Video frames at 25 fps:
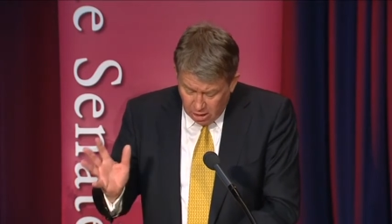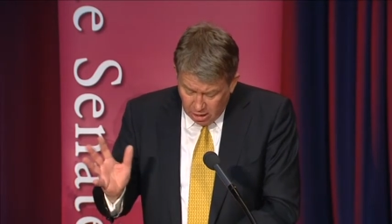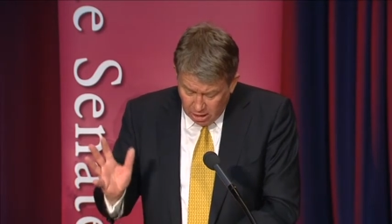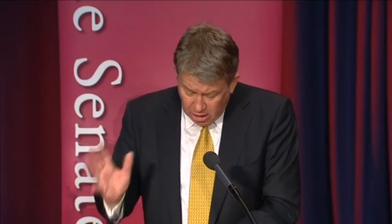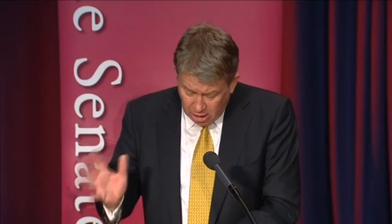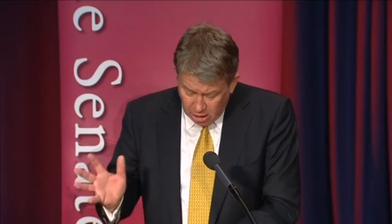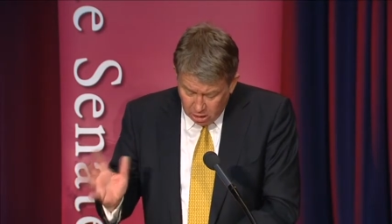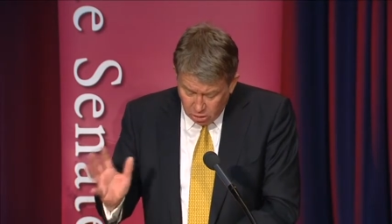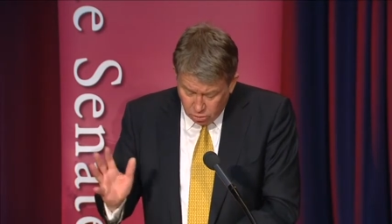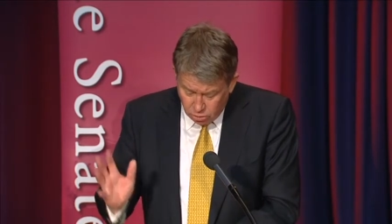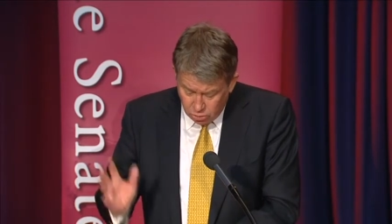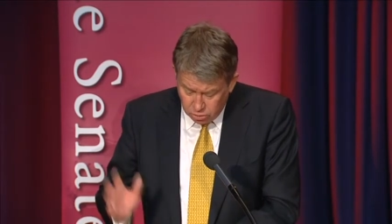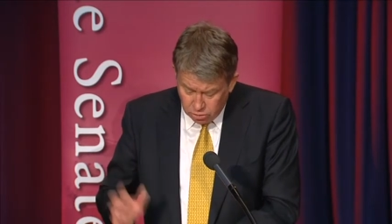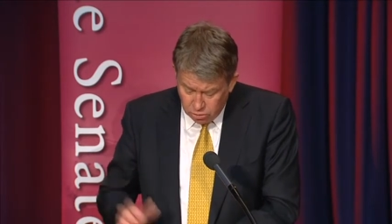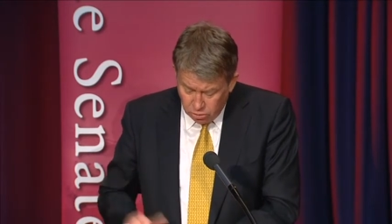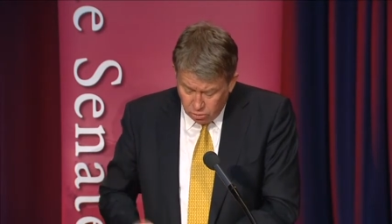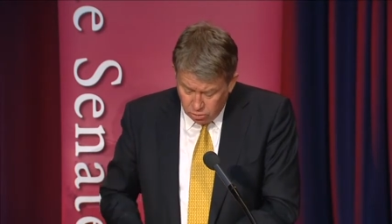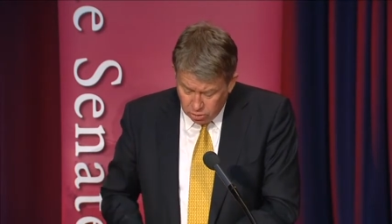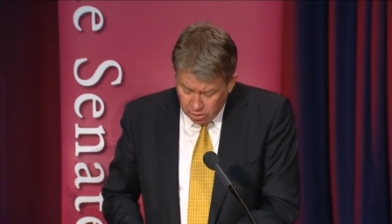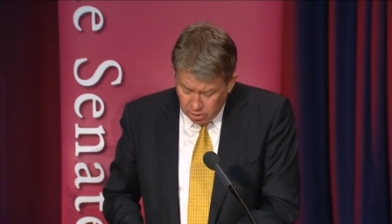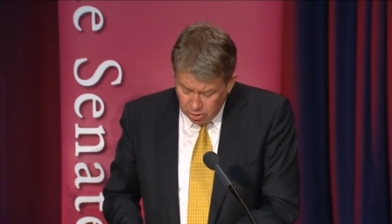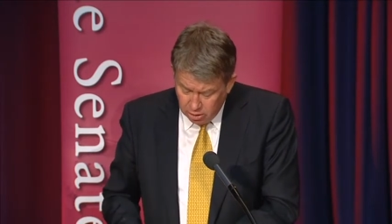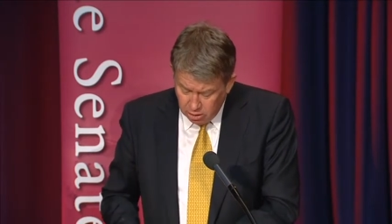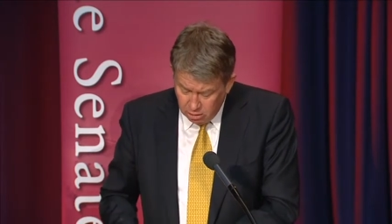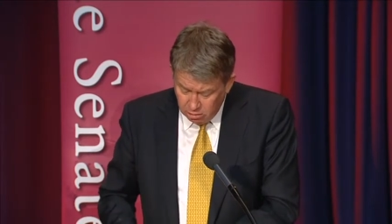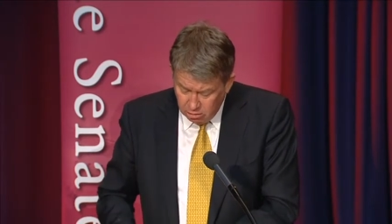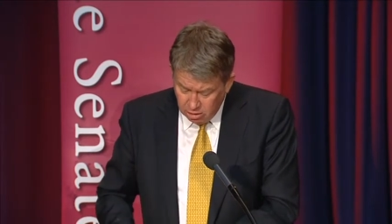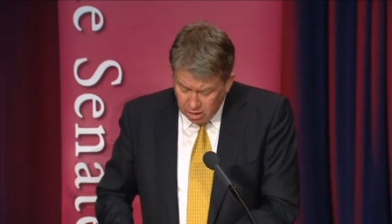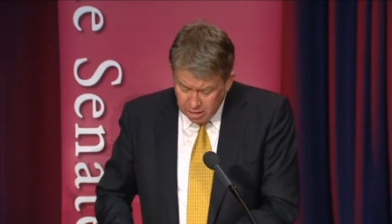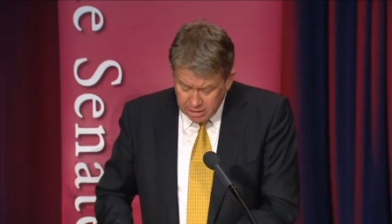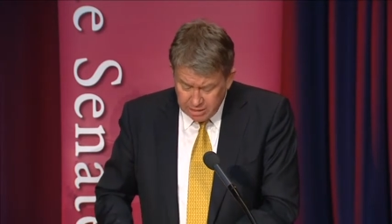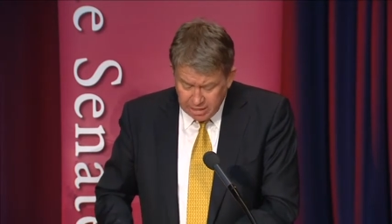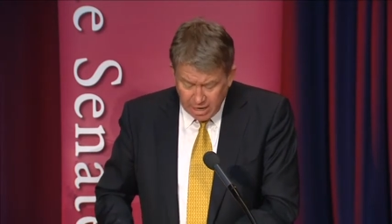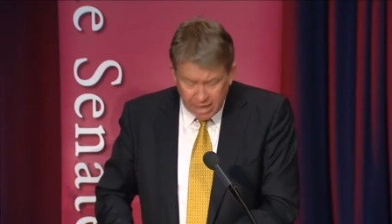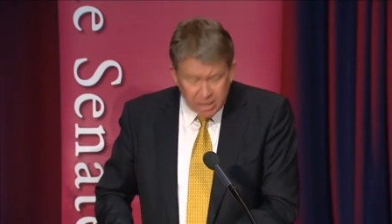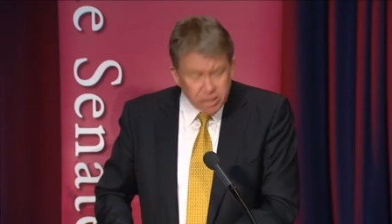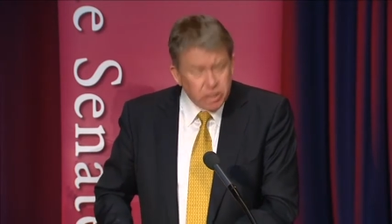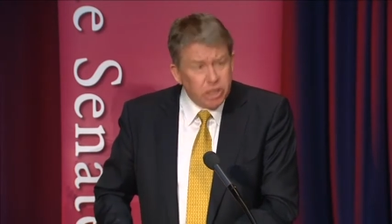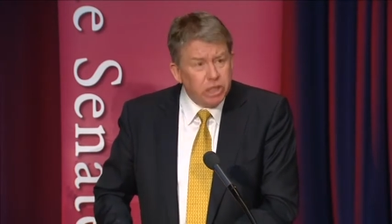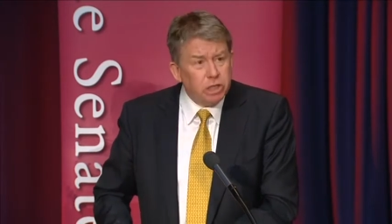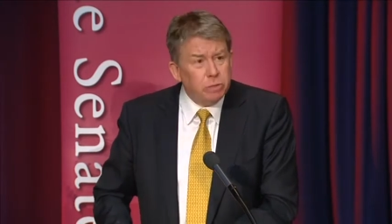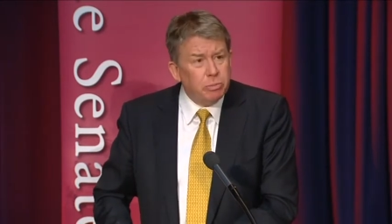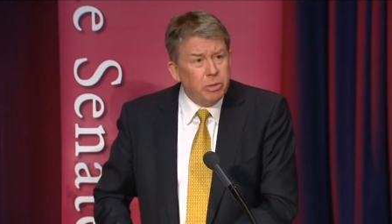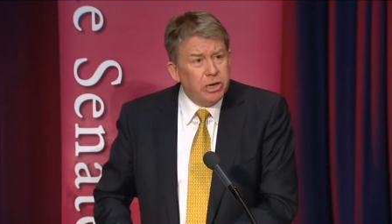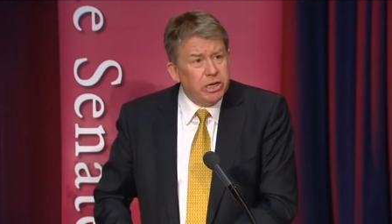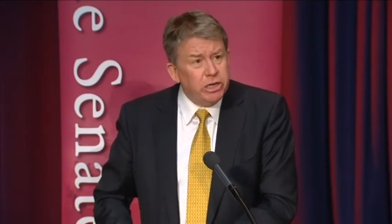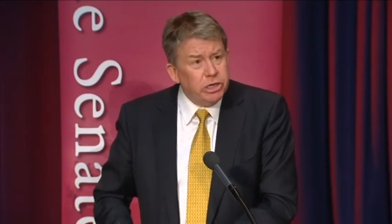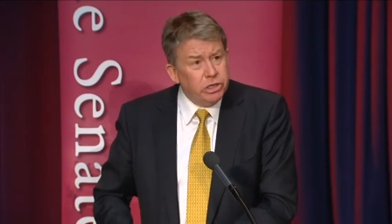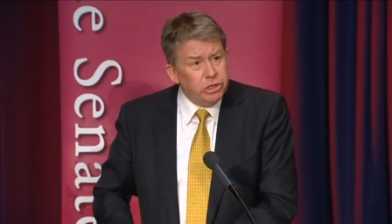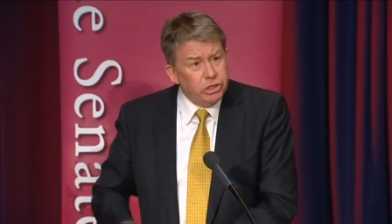It could look at tax
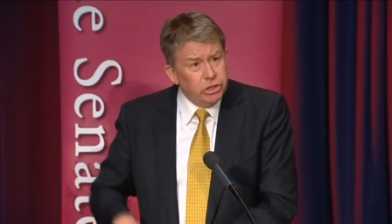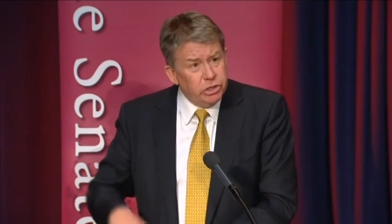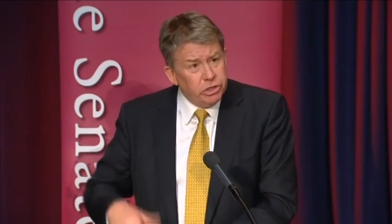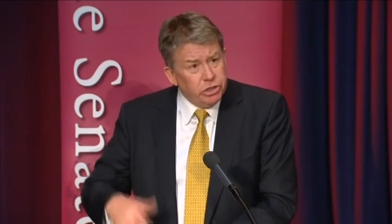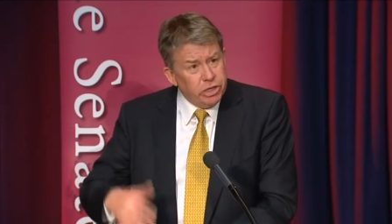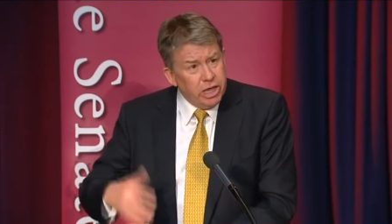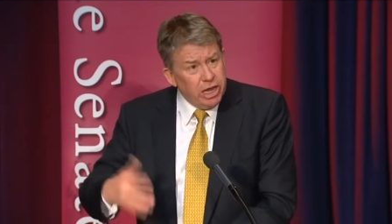expenditures,